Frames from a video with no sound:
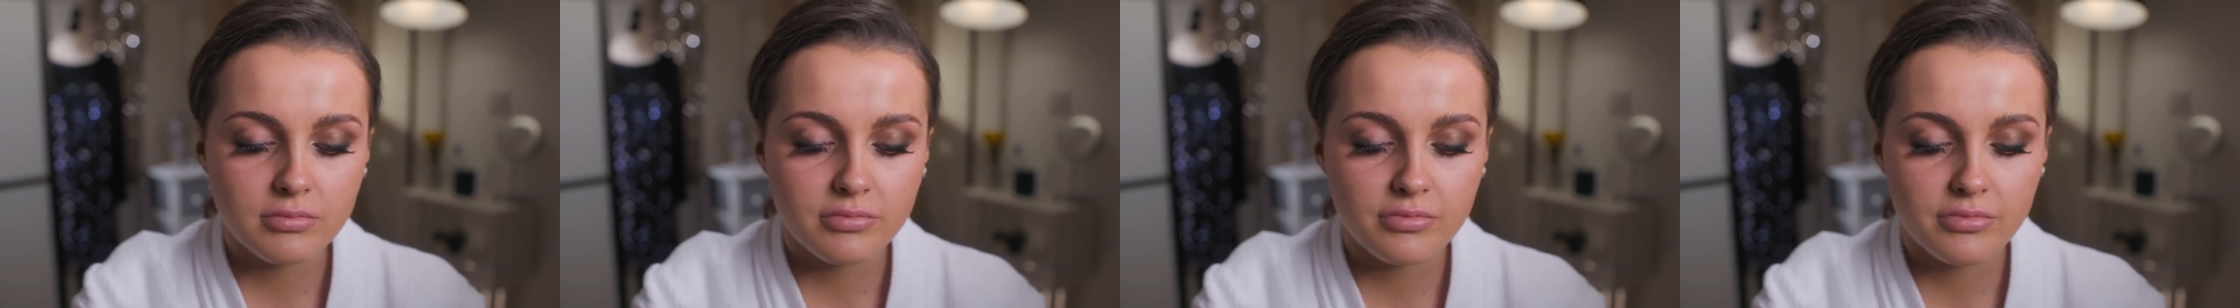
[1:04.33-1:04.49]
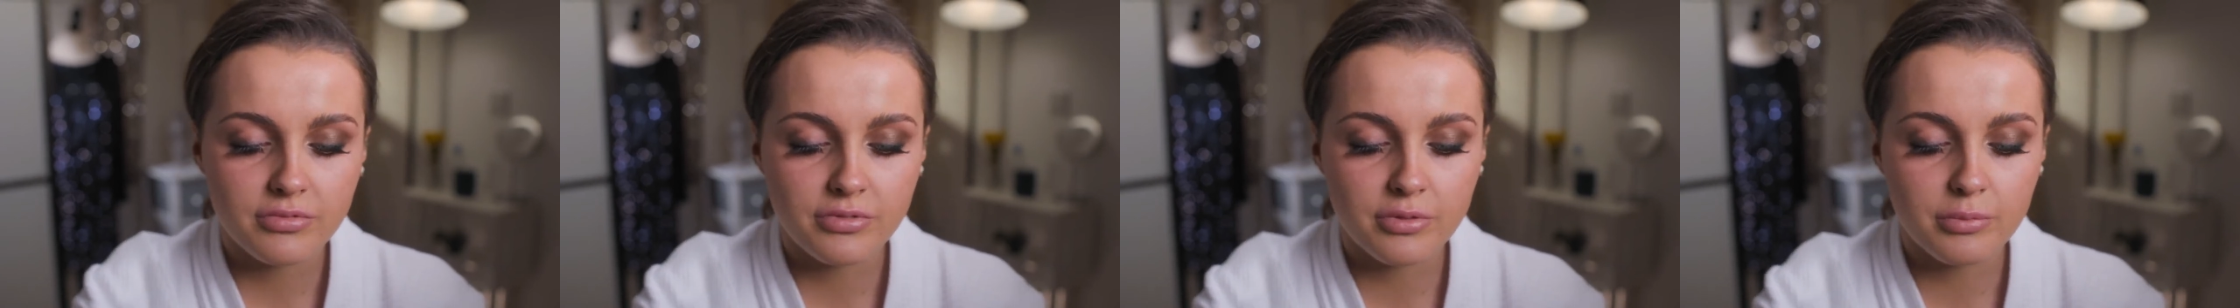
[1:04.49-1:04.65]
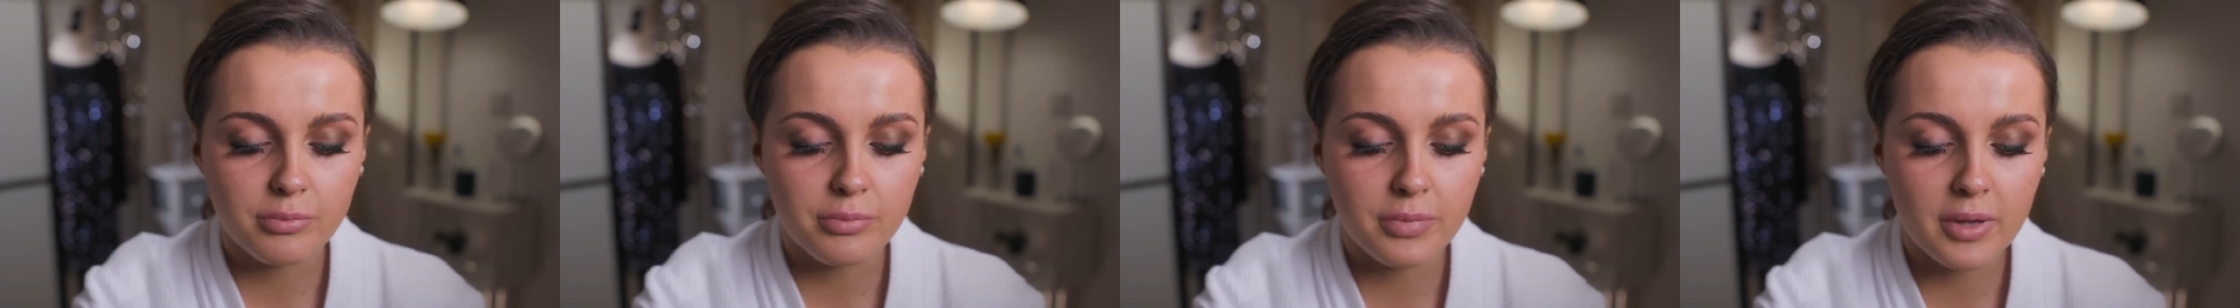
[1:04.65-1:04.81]

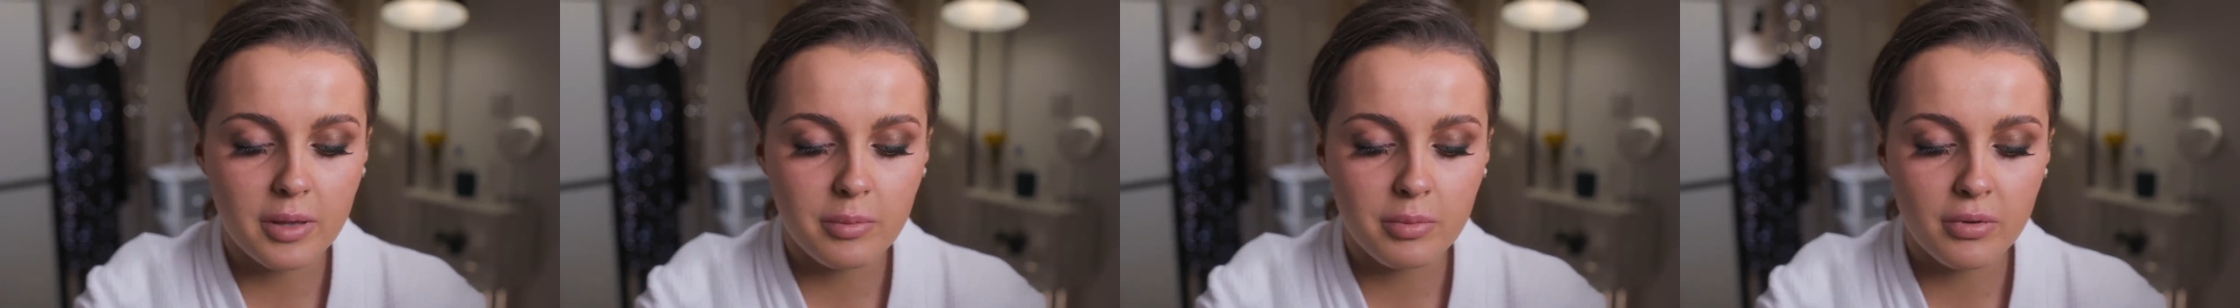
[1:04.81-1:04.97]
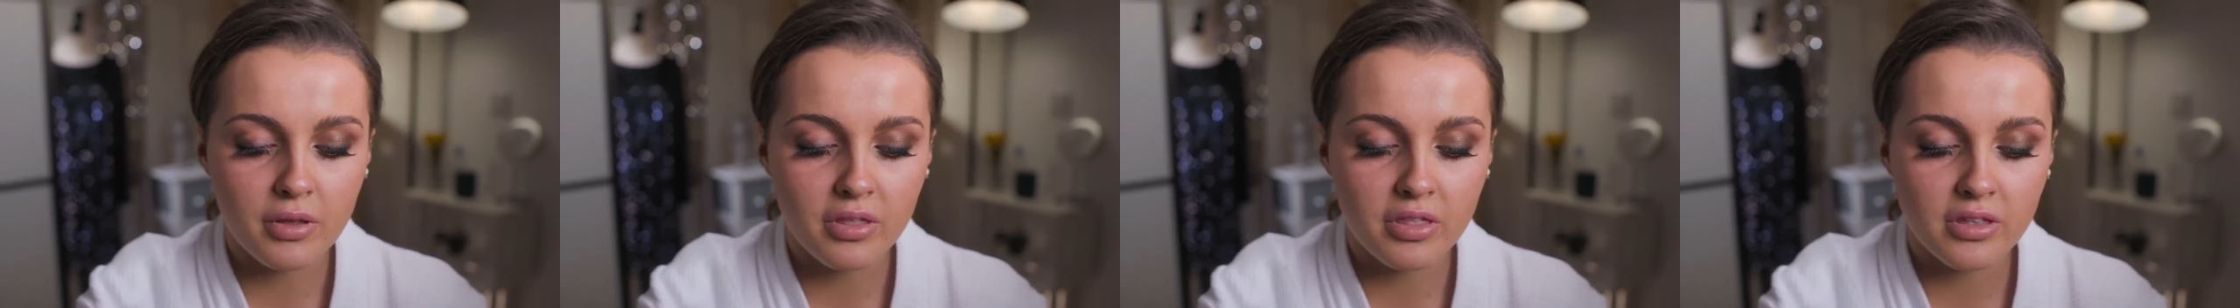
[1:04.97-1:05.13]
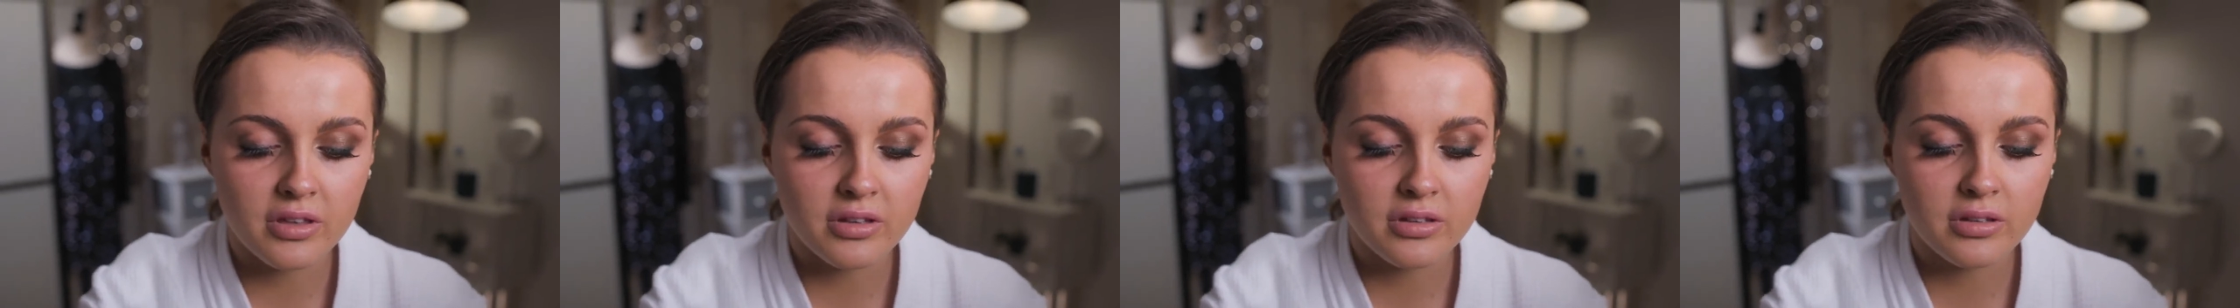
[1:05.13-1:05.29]
from
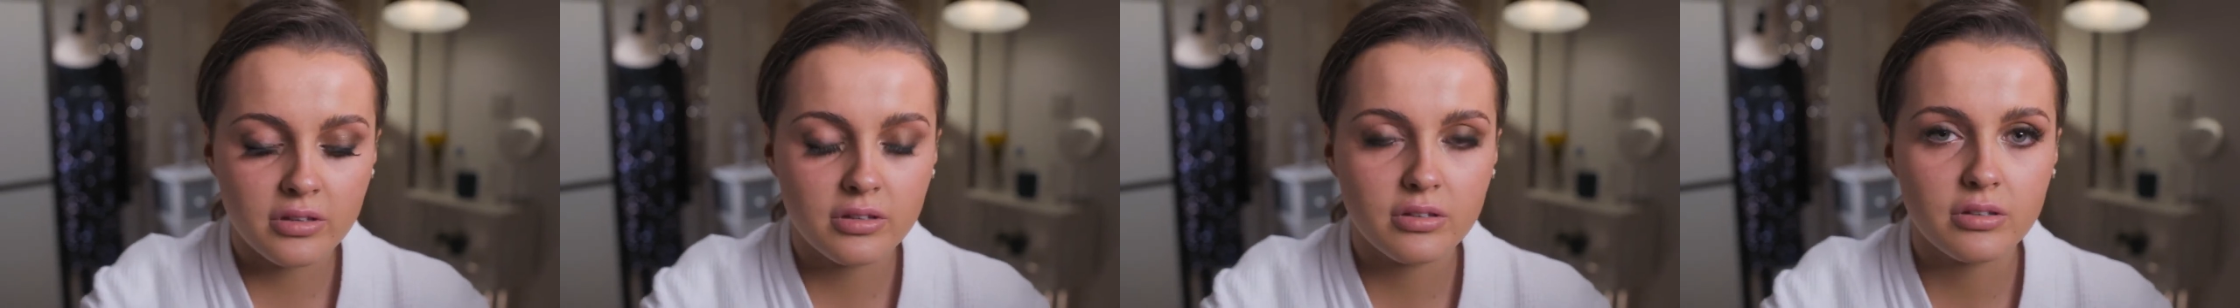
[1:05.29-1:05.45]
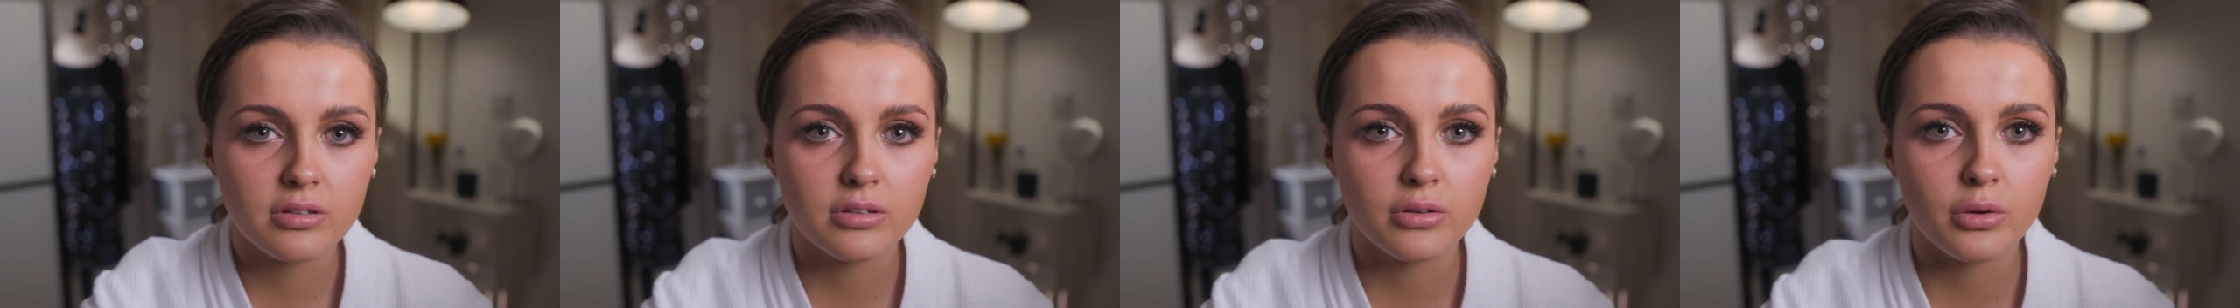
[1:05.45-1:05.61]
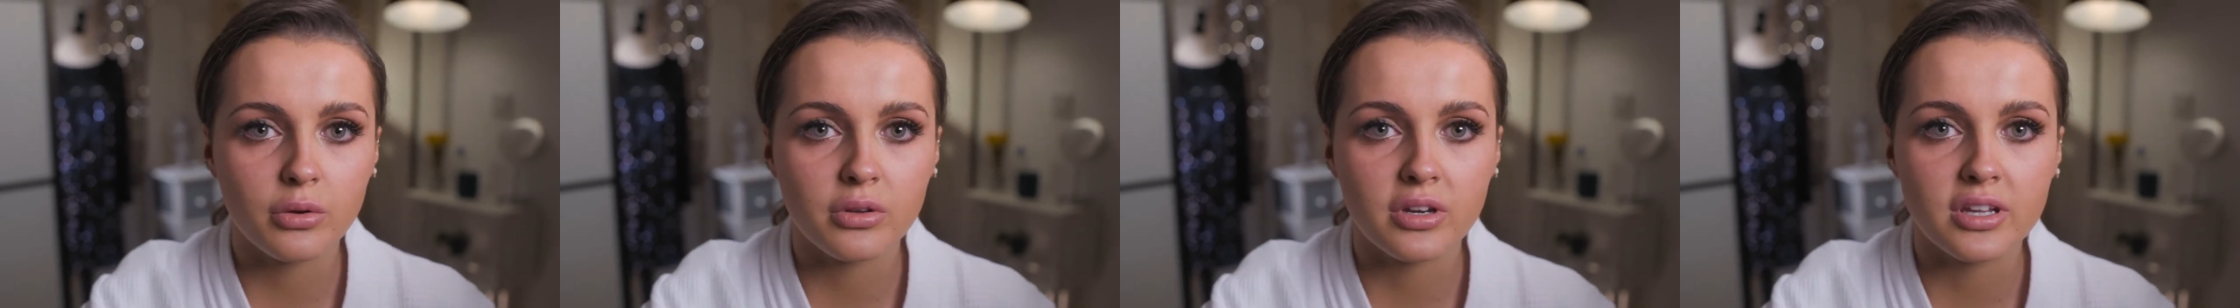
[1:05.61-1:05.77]
people that go